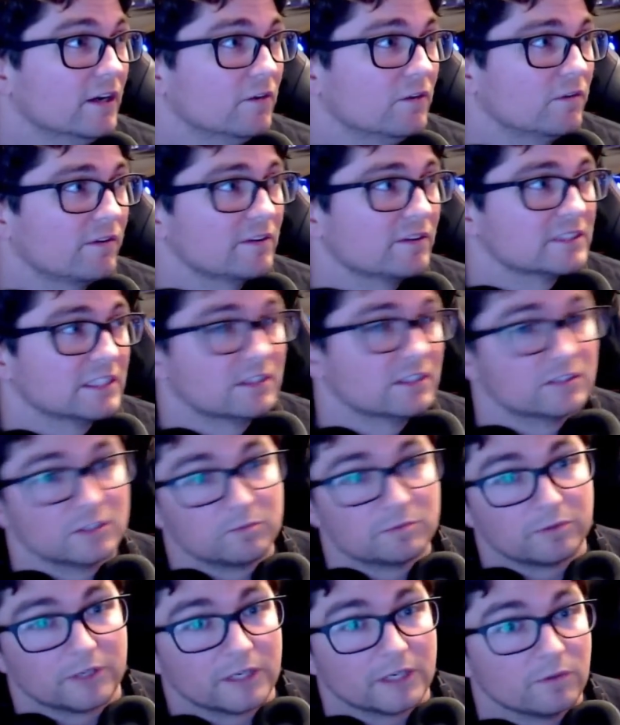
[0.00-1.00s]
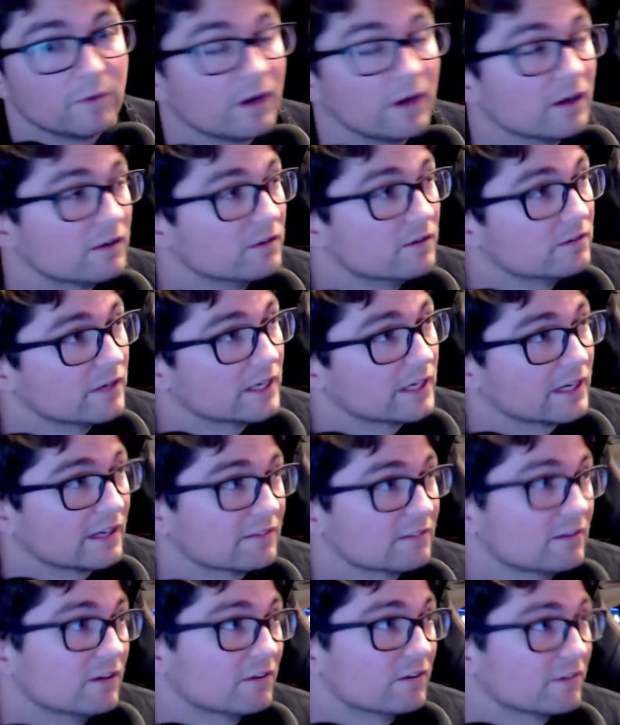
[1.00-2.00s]
We've always seen her do pretty well, like
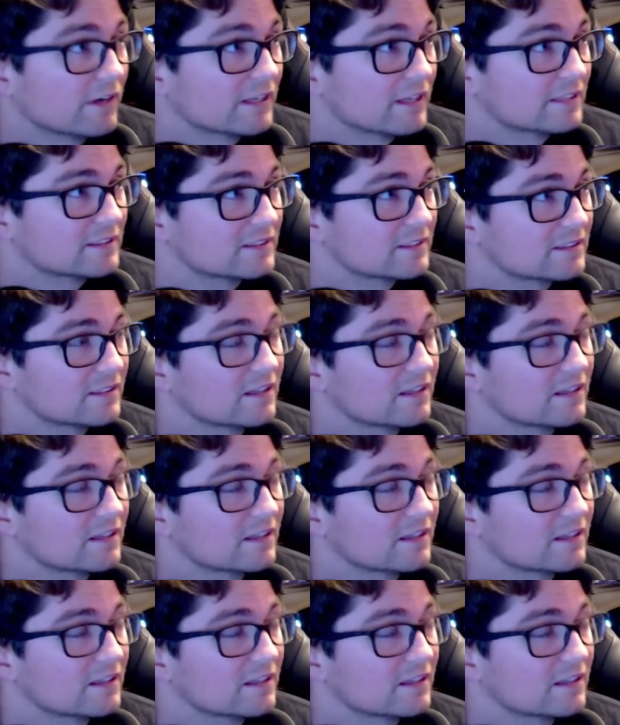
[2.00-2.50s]
at lower ranks,